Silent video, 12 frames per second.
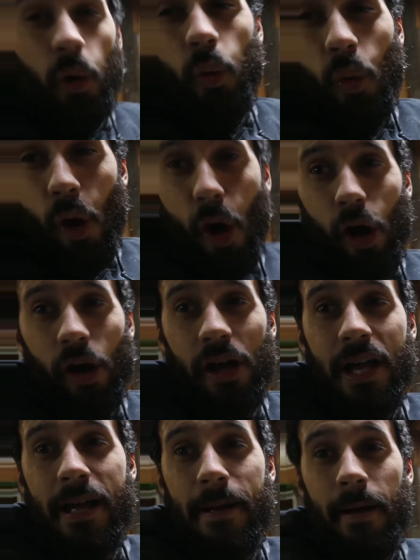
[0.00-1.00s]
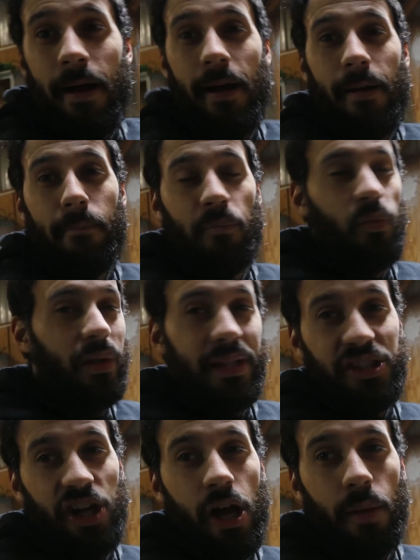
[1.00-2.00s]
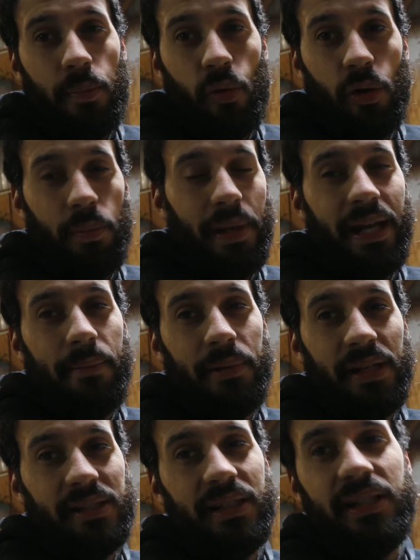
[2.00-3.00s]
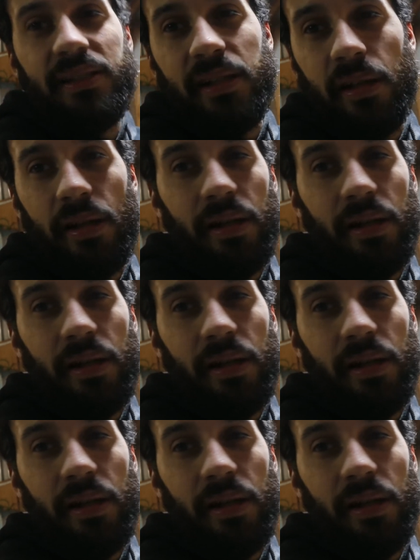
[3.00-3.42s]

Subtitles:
wall with the chalkboard paint, because it is going to